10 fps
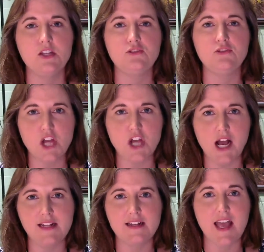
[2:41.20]
Do
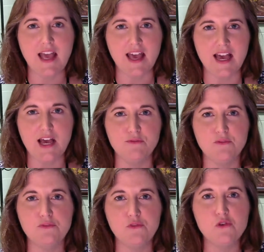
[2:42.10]
not have
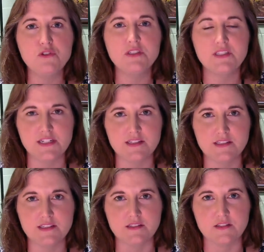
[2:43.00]
full
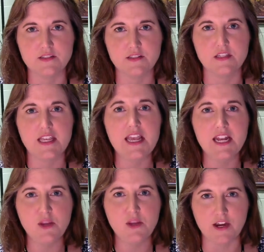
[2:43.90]
sentences
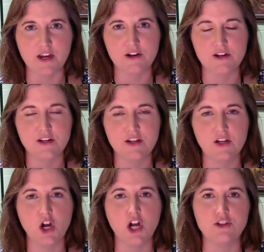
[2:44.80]
anywhere
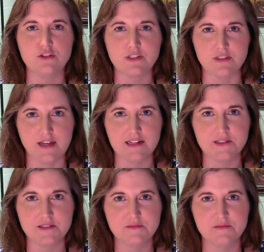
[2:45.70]
on your
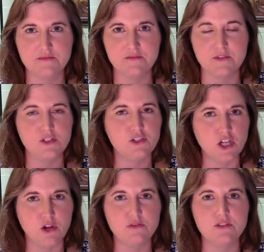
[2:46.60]
slides.
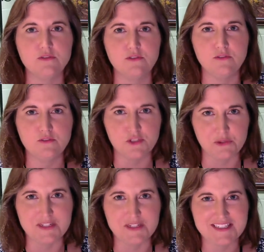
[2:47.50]
Don't
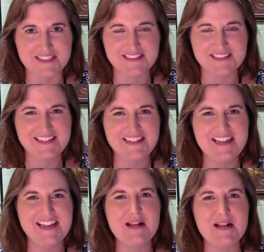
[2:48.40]
do it.
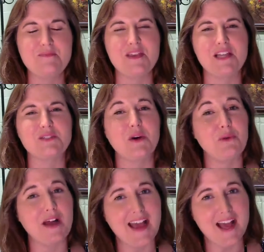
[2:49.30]
Because what
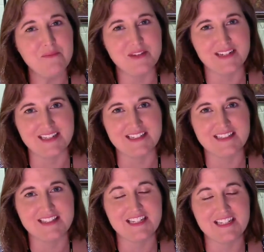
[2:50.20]
will happen
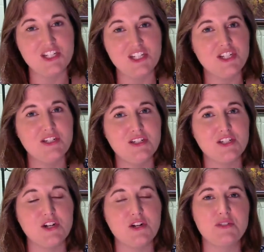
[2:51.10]
is the attention
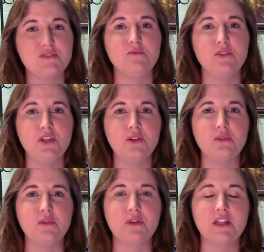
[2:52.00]
turns from you